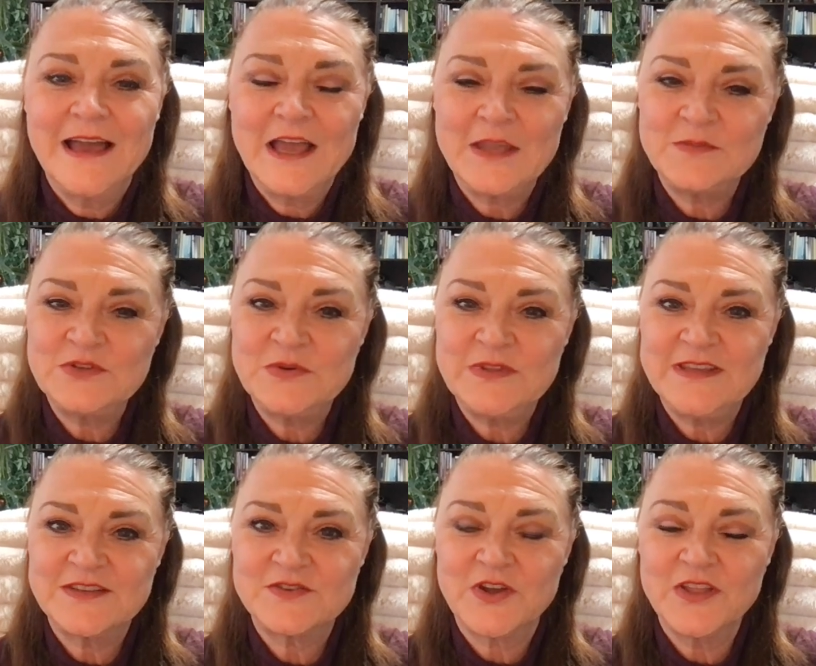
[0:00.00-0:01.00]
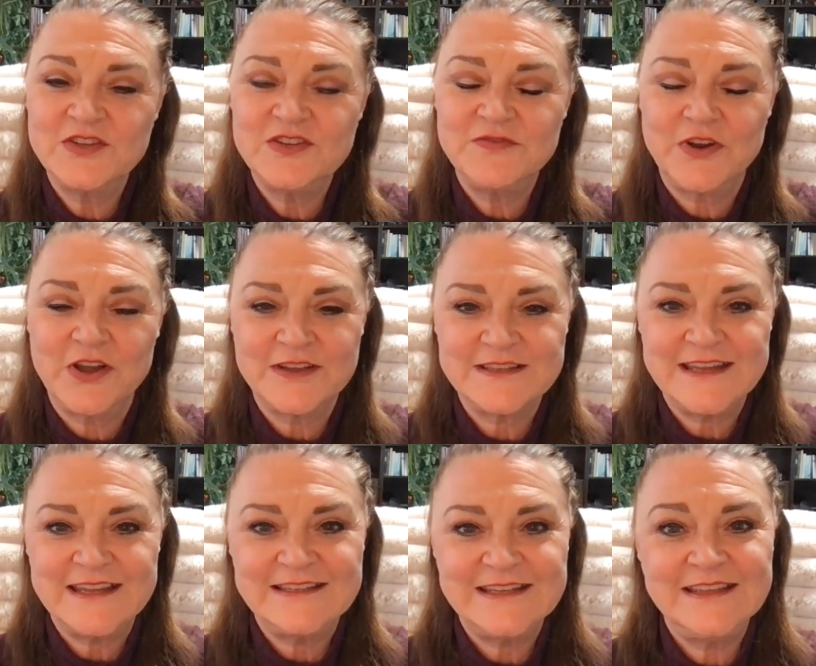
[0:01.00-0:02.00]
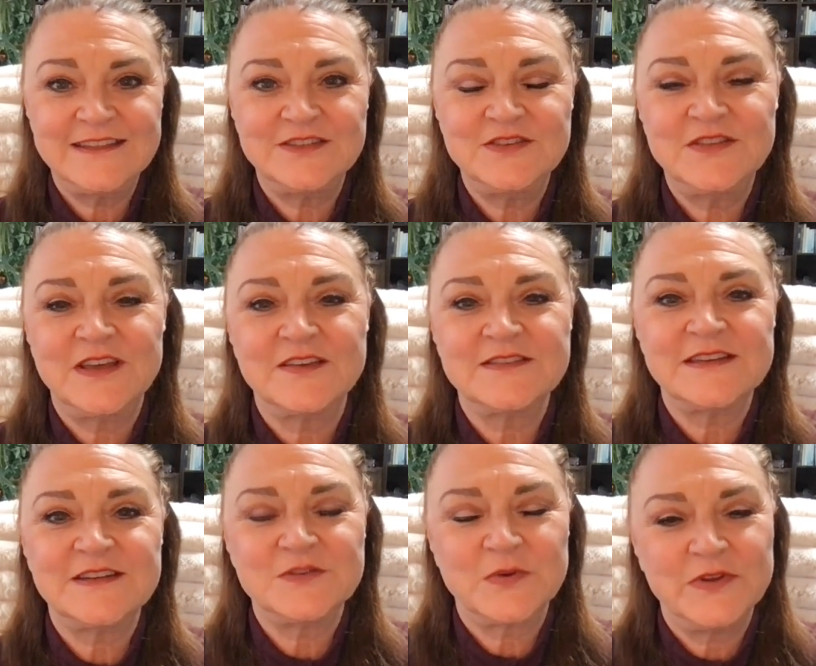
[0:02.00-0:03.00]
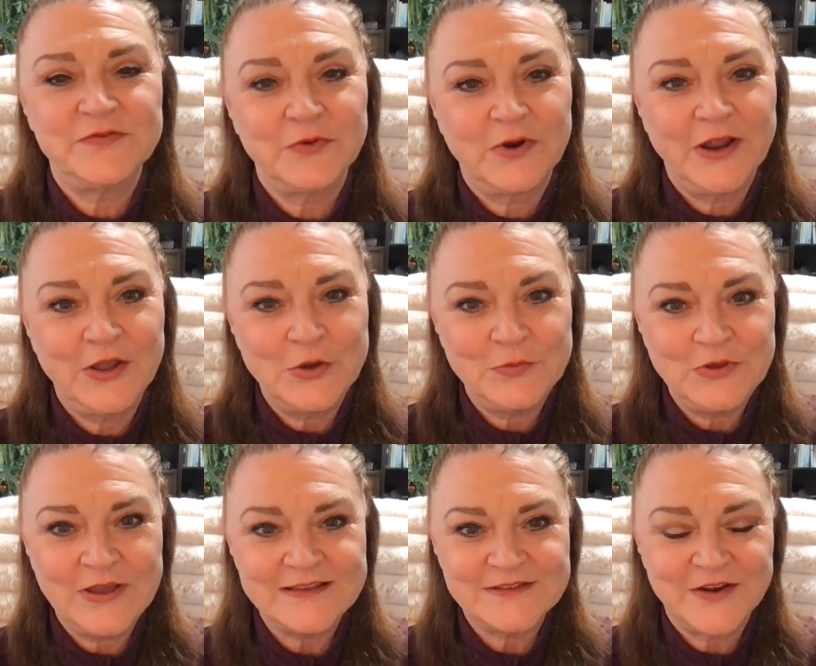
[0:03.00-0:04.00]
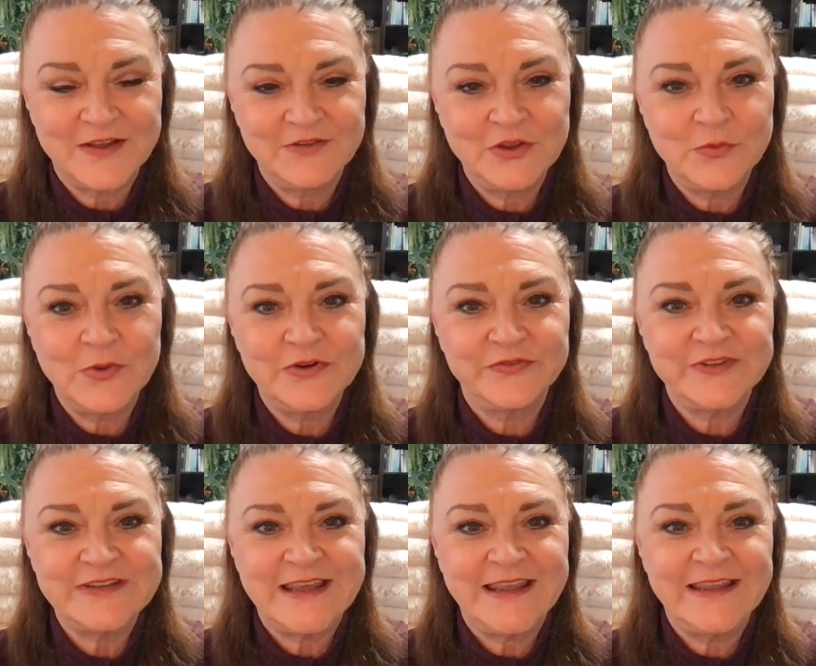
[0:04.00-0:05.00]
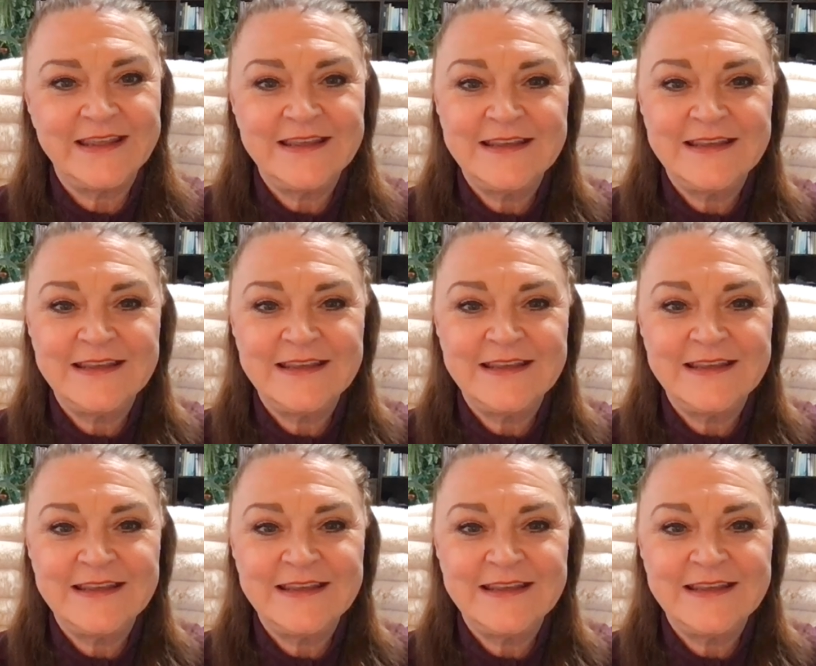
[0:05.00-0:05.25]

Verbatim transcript: I am doing the astrology for August 18th, 2024. I hope you guys are having a wonderful day.